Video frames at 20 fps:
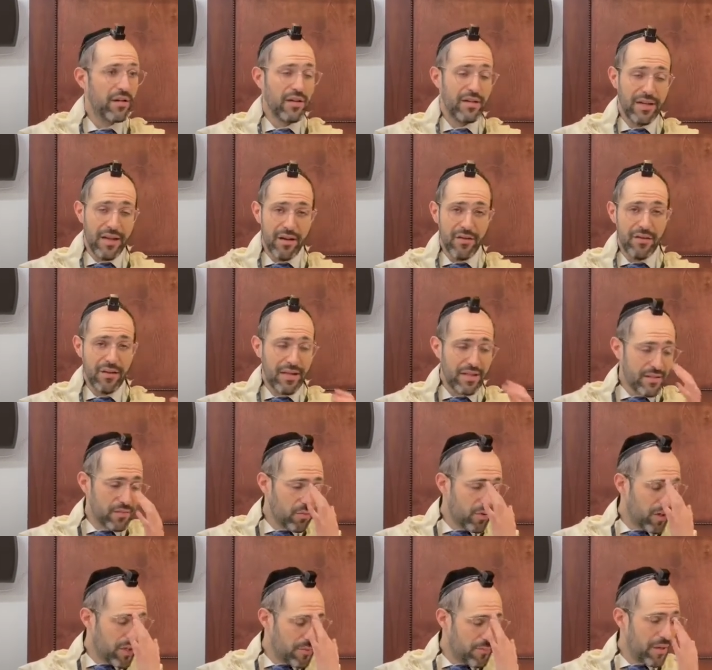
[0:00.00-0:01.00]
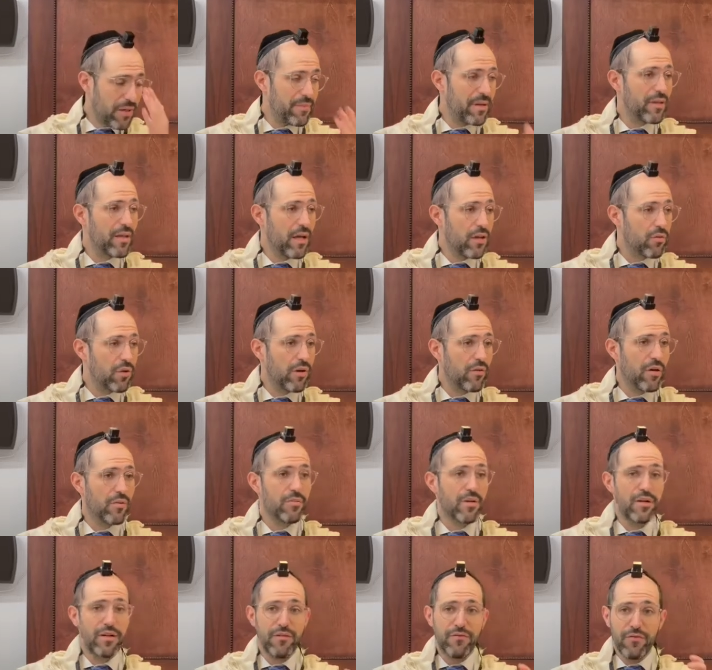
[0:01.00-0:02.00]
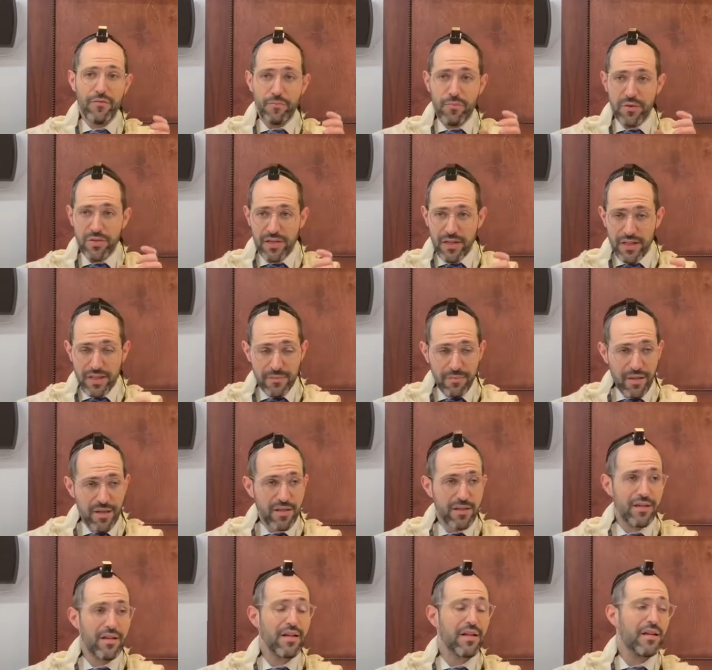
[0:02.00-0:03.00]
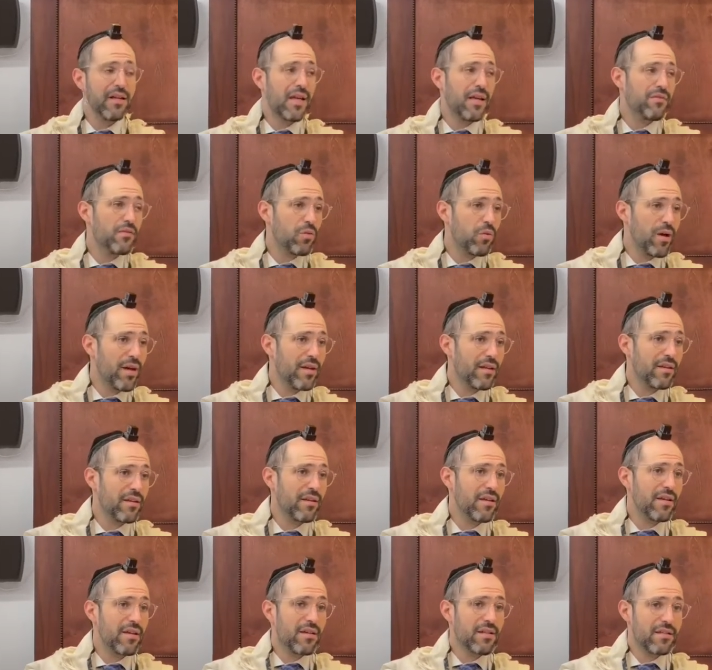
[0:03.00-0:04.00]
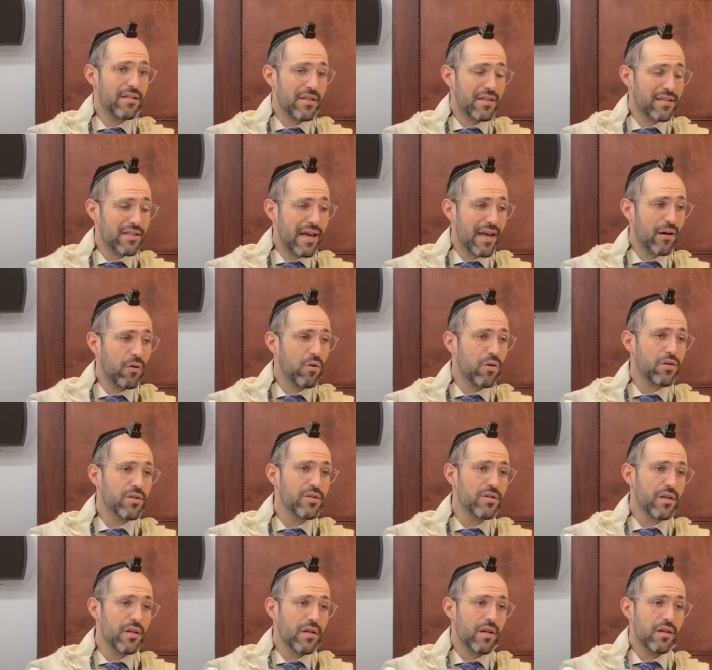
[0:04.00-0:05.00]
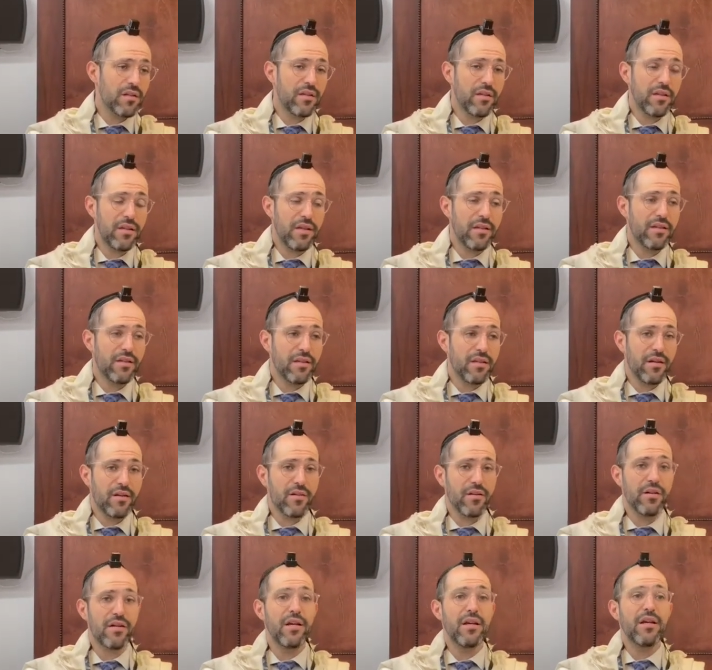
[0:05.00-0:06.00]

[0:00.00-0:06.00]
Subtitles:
Now, we're going to speak about the other way around, but if a person eats meat, you have to wait 6 hours until you eat dairy.